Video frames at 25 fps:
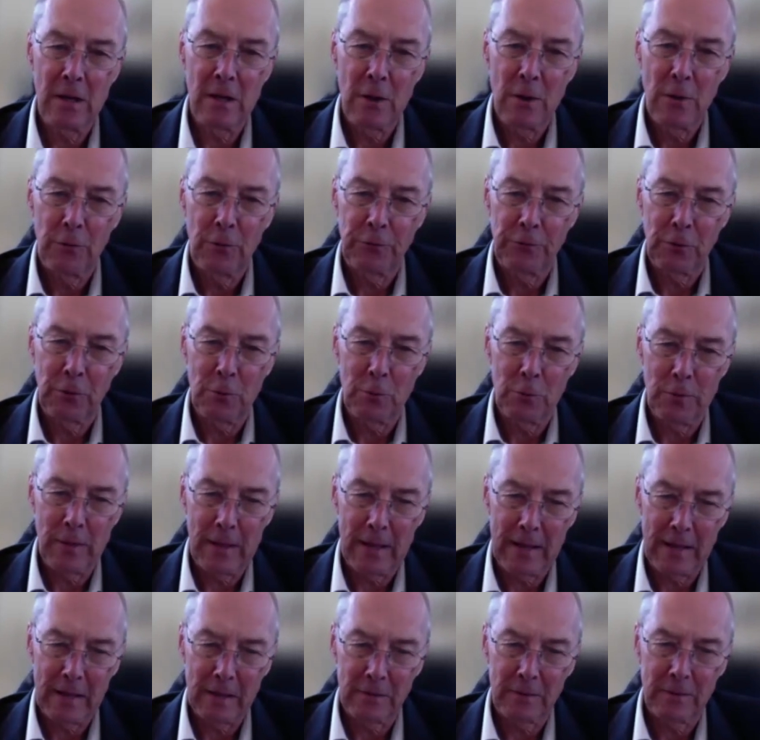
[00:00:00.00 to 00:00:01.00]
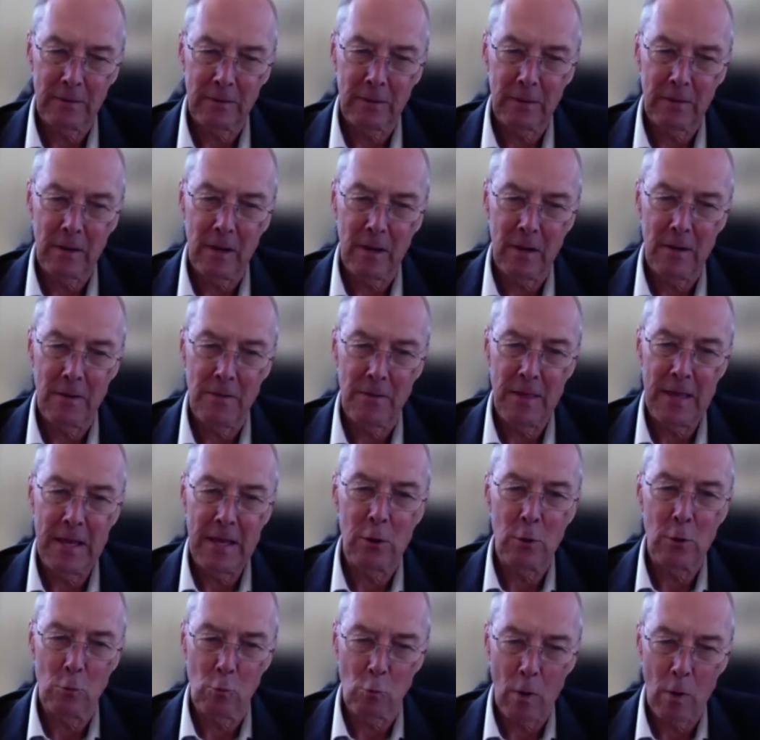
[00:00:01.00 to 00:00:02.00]
so that they
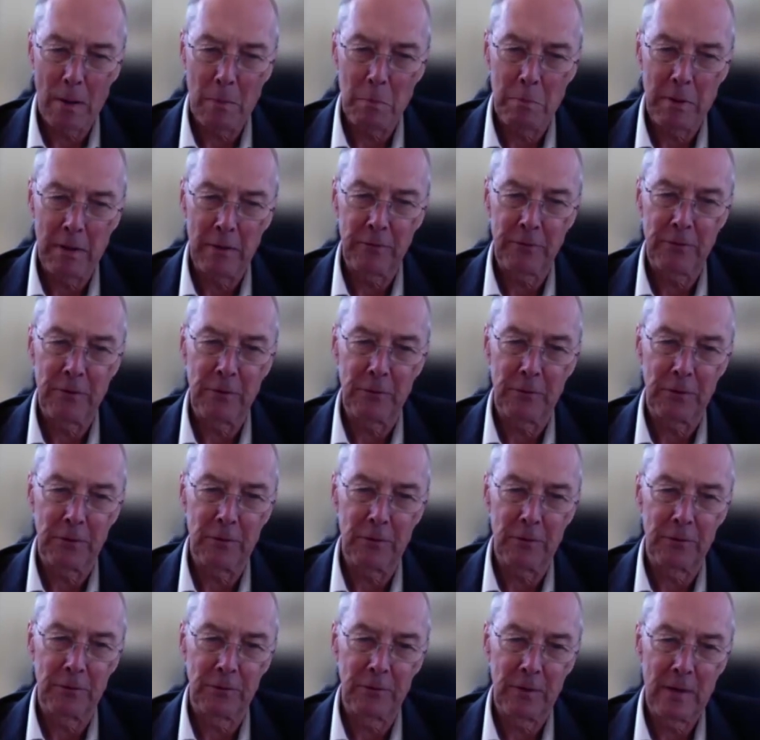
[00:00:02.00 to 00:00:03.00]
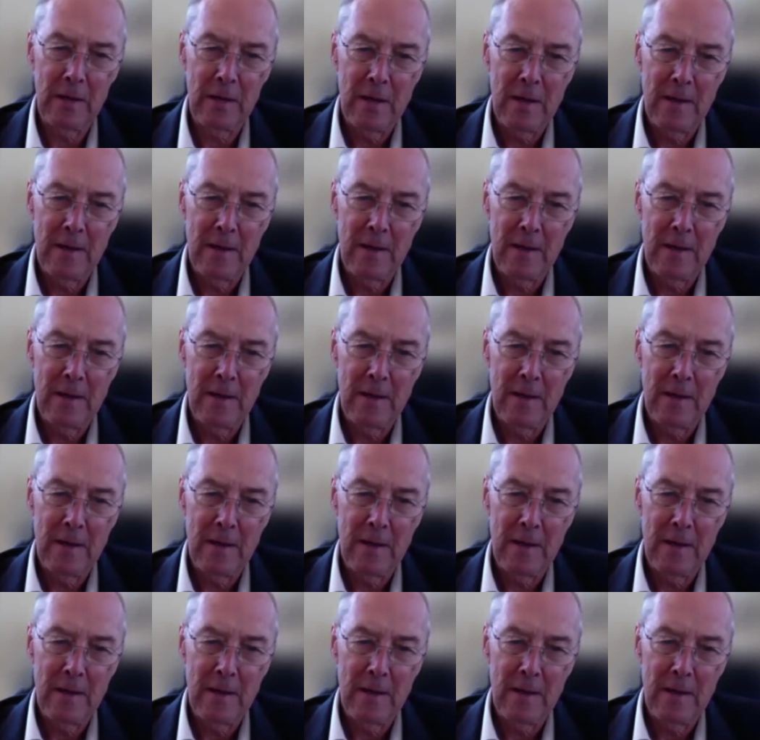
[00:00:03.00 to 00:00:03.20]
could run businesses.